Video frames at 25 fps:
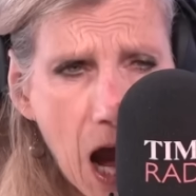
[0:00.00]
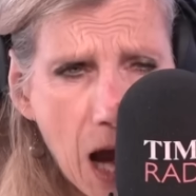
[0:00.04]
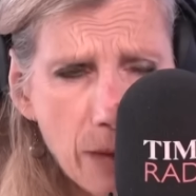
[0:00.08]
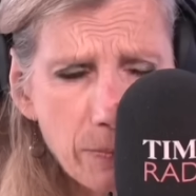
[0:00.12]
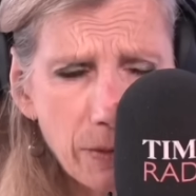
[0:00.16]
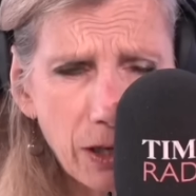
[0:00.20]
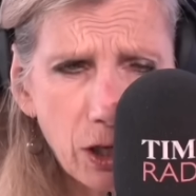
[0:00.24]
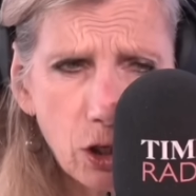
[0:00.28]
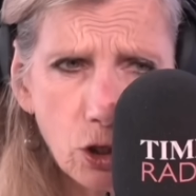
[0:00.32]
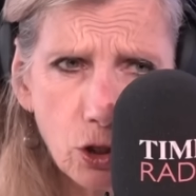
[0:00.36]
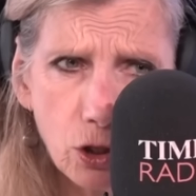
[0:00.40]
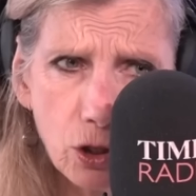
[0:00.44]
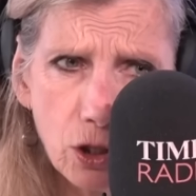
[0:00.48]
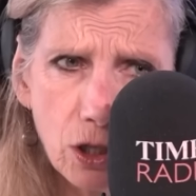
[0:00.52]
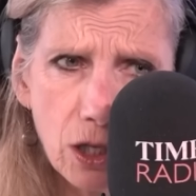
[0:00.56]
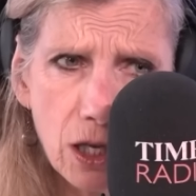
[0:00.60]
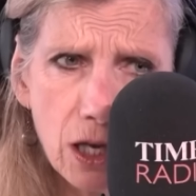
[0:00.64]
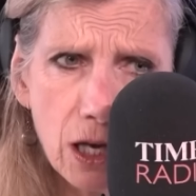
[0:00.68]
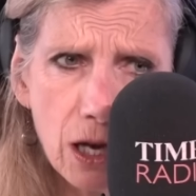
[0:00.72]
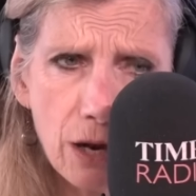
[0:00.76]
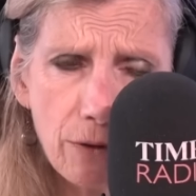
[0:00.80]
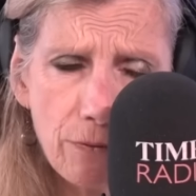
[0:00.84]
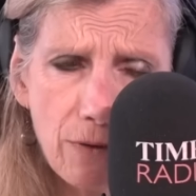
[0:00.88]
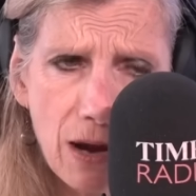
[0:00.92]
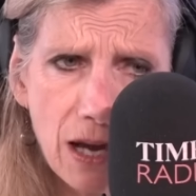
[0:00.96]
I mean, could
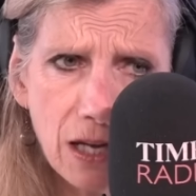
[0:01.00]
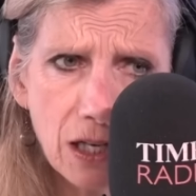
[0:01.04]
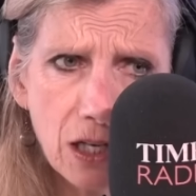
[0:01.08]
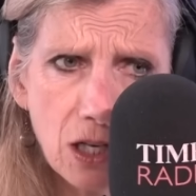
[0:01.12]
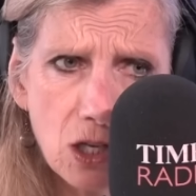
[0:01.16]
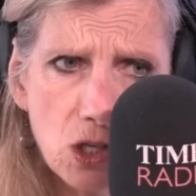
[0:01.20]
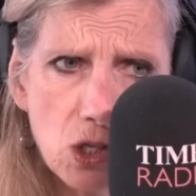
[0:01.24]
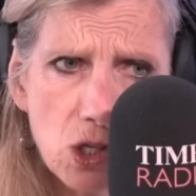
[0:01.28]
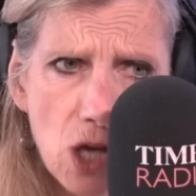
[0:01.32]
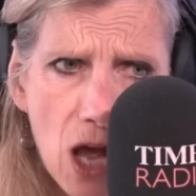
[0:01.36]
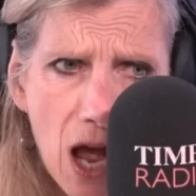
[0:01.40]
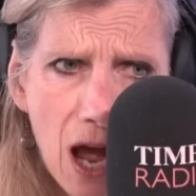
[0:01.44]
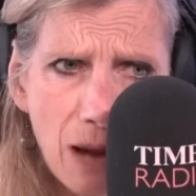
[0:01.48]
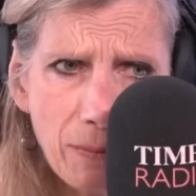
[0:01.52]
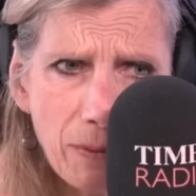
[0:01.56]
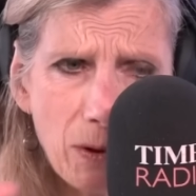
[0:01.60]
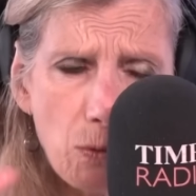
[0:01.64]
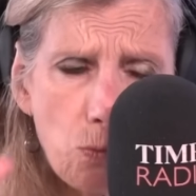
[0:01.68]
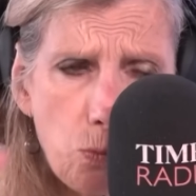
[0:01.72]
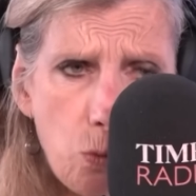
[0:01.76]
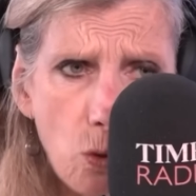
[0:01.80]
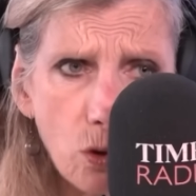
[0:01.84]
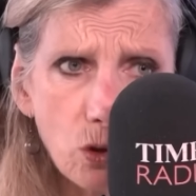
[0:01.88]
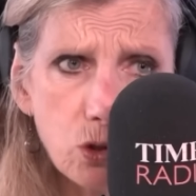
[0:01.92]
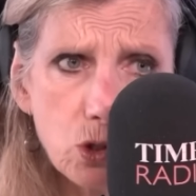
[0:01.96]
the Iranians, I
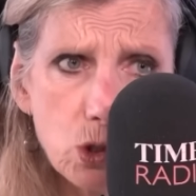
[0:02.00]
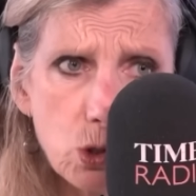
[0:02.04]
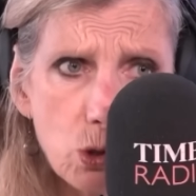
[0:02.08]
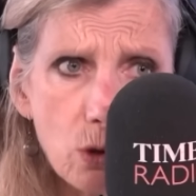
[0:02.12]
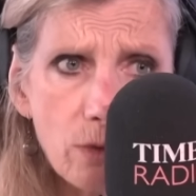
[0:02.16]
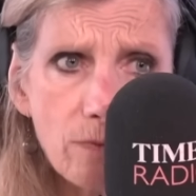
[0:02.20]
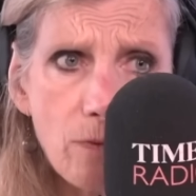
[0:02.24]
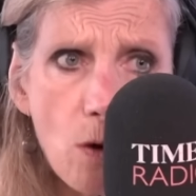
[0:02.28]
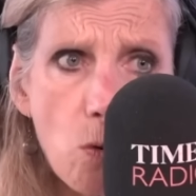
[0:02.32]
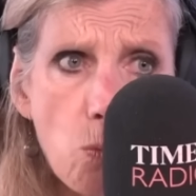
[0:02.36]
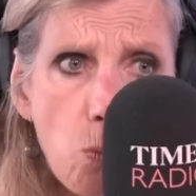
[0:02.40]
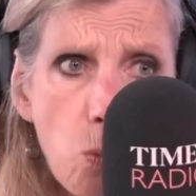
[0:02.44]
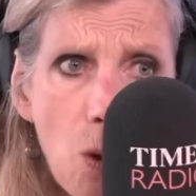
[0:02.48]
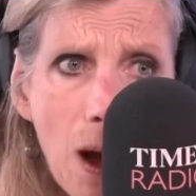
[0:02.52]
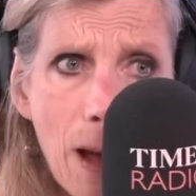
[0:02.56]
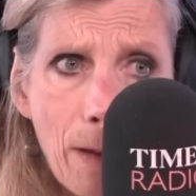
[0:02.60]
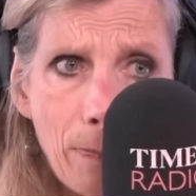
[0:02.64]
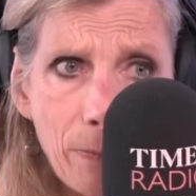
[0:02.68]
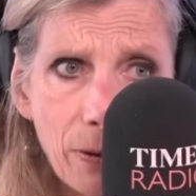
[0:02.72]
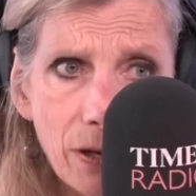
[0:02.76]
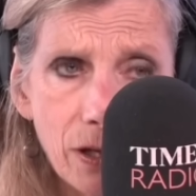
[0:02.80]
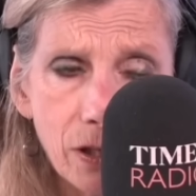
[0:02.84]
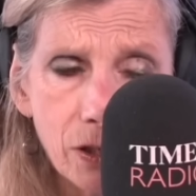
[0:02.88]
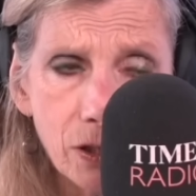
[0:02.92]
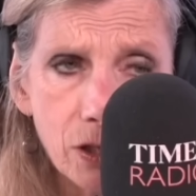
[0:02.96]
mean, what sort of a
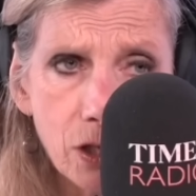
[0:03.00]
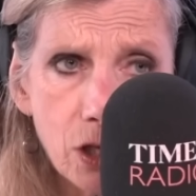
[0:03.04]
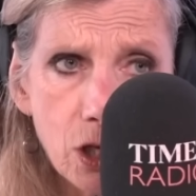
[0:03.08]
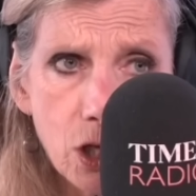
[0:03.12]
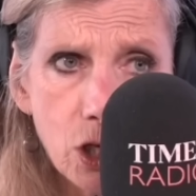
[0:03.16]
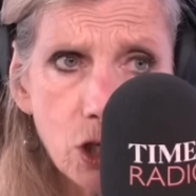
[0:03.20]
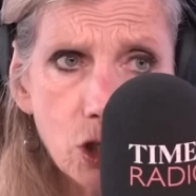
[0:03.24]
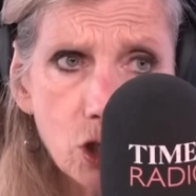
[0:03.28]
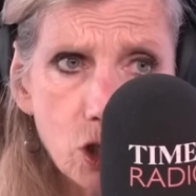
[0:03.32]
weapon